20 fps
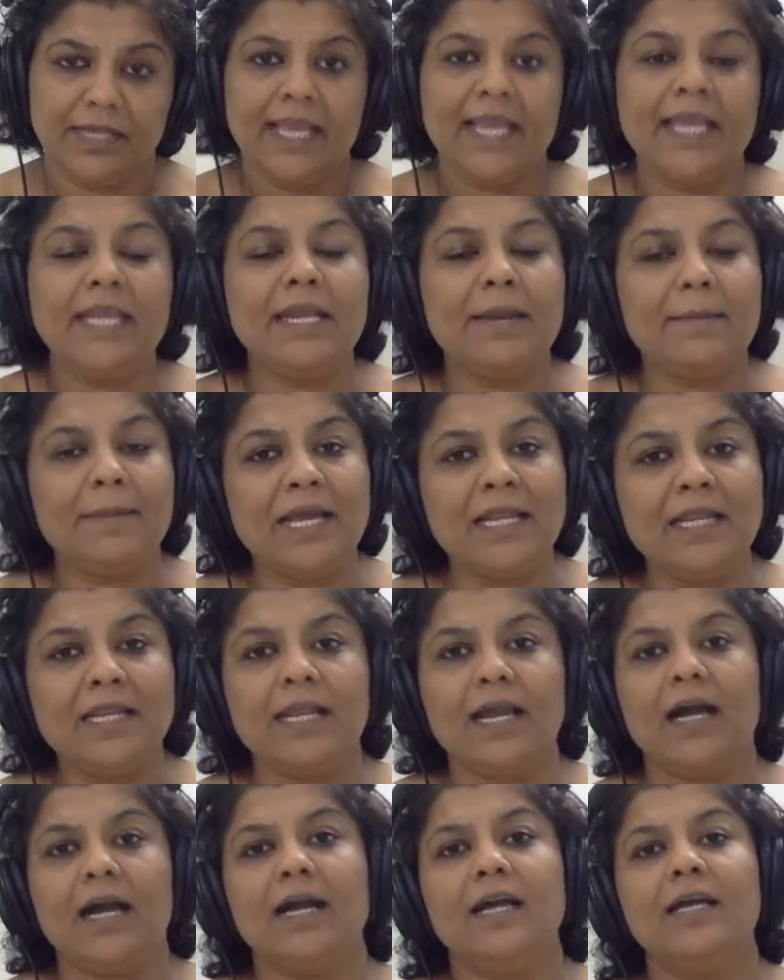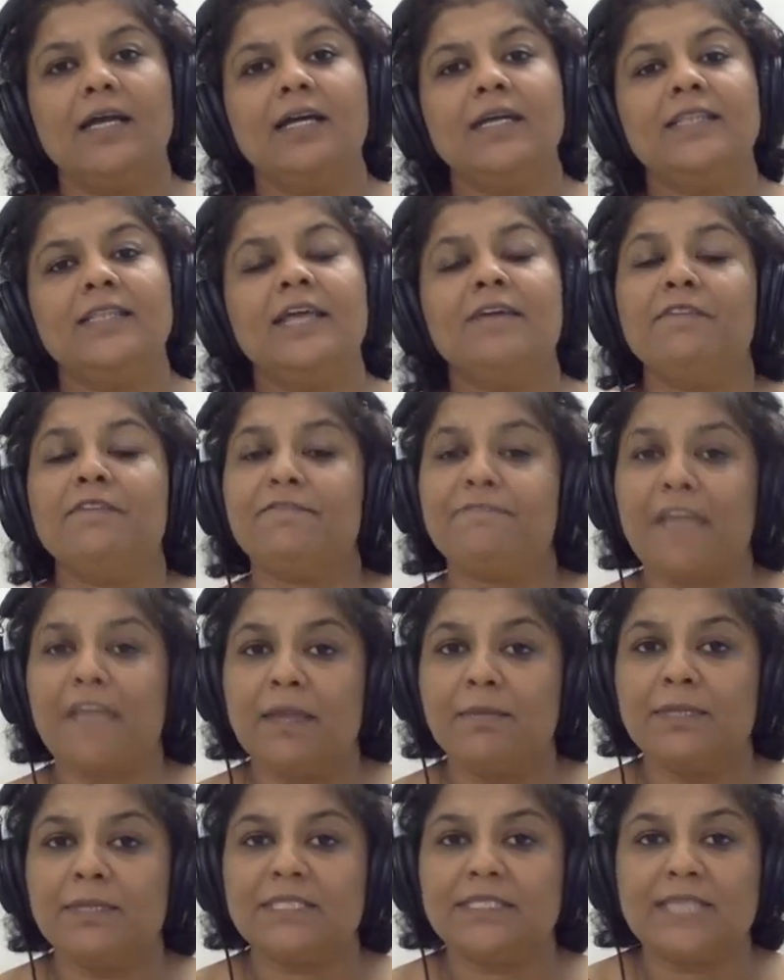In America, there were
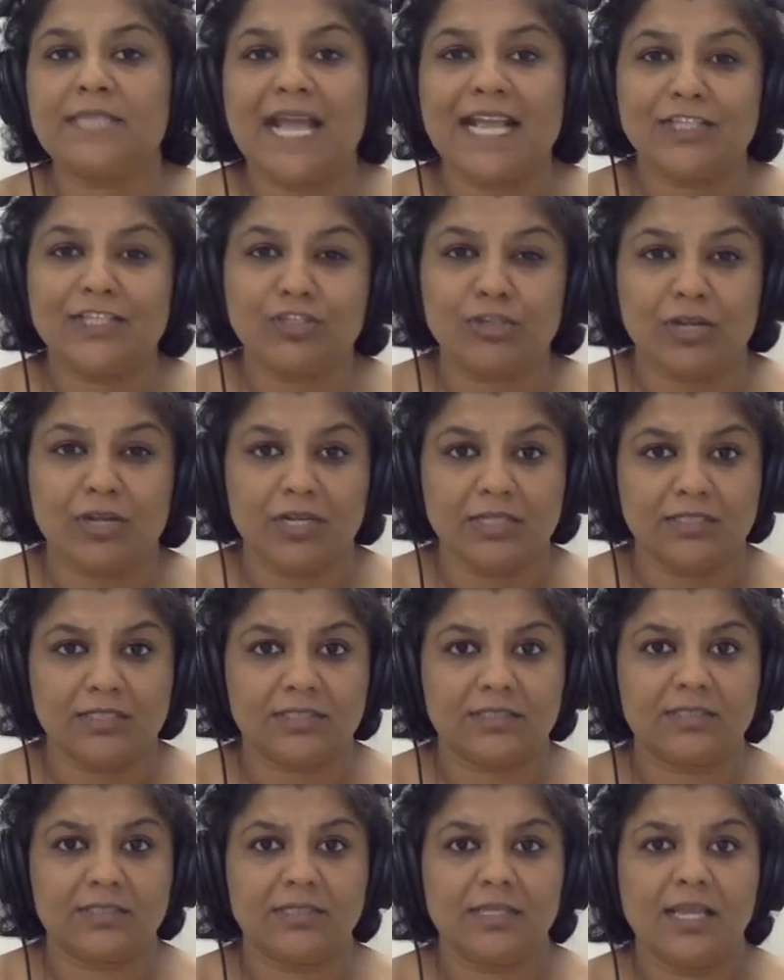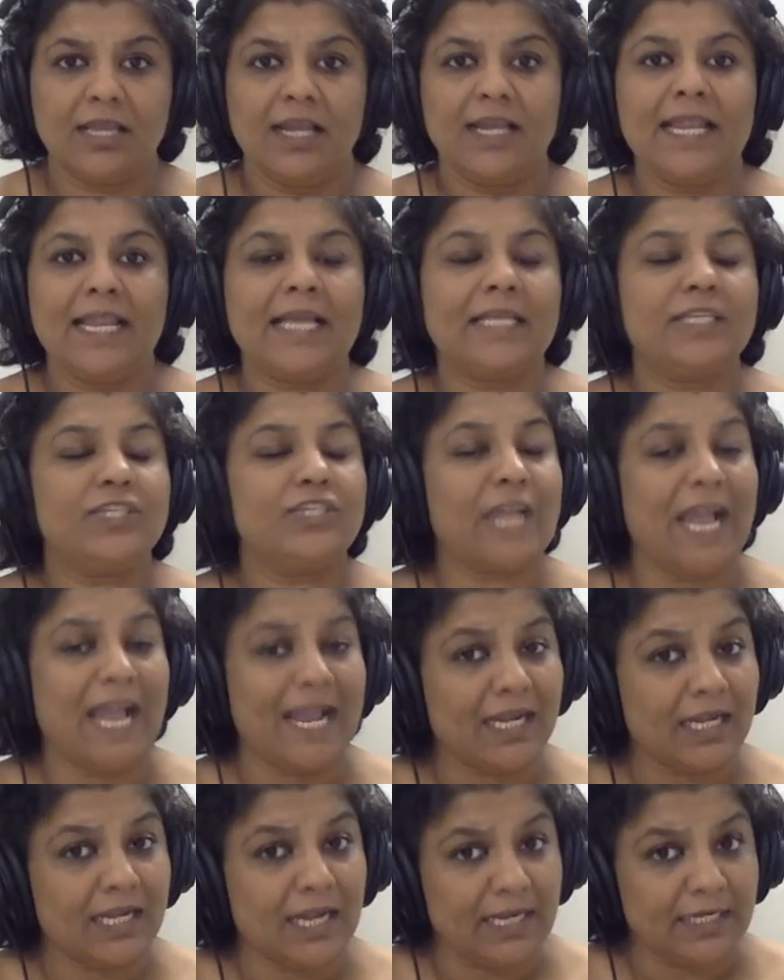famous naturalists like
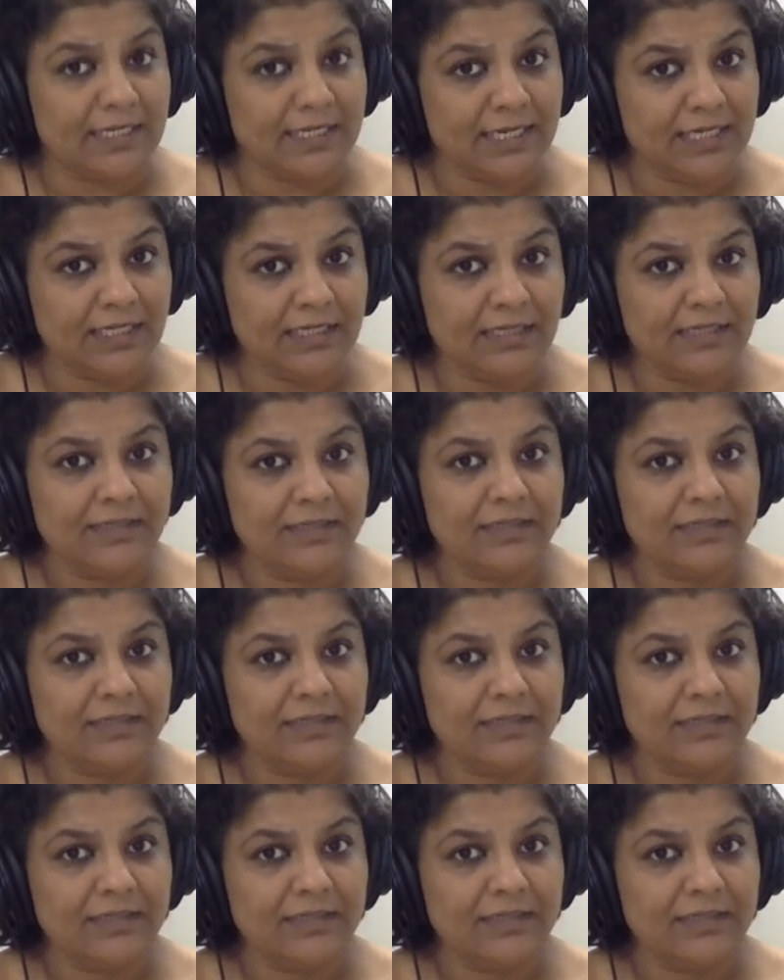Jack London,